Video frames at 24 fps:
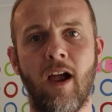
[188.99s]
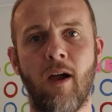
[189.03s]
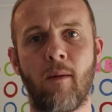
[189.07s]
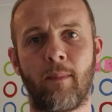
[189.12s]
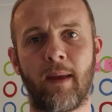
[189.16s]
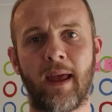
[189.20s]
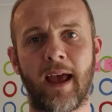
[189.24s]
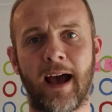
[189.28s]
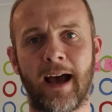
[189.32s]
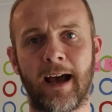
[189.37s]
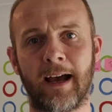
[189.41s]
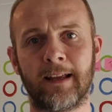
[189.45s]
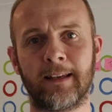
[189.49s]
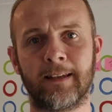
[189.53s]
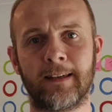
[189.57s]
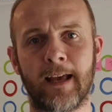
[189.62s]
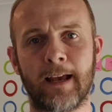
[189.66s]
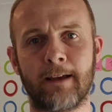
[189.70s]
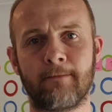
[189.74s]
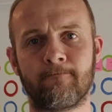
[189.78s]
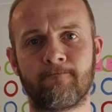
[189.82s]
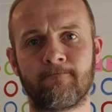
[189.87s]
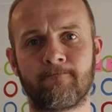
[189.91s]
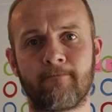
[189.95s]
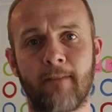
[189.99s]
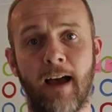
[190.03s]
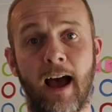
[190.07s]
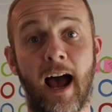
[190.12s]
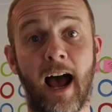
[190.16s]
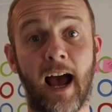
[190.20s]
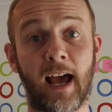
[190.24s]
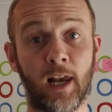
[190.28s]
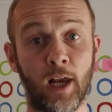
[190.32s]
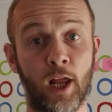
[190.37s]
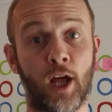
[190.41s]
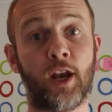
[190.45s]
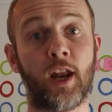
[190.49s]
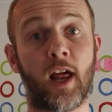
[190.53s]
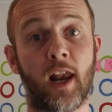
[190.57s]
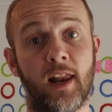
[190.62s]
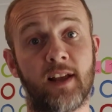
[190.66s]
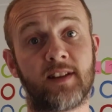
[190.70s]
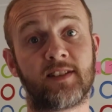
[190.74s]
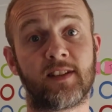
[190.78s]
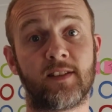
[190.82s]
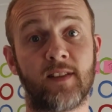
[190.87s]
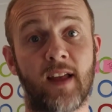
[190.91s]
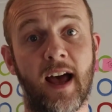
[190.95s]
behind it. I learnt a
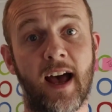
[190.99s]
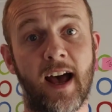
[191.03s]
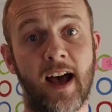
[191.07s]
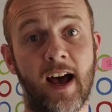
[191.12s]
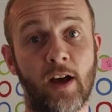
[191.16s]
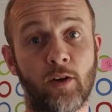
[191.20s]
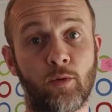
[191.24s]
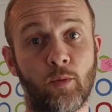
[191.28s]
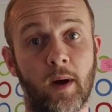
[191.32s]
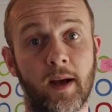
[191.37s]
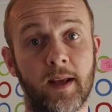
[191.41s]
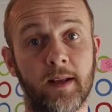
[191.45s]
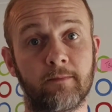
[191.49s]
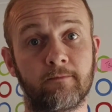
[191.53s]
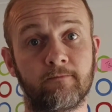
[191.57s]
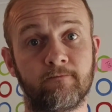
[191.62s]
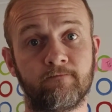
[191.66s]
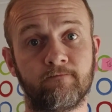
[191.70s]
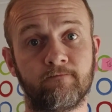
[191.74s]
lesson the hard way.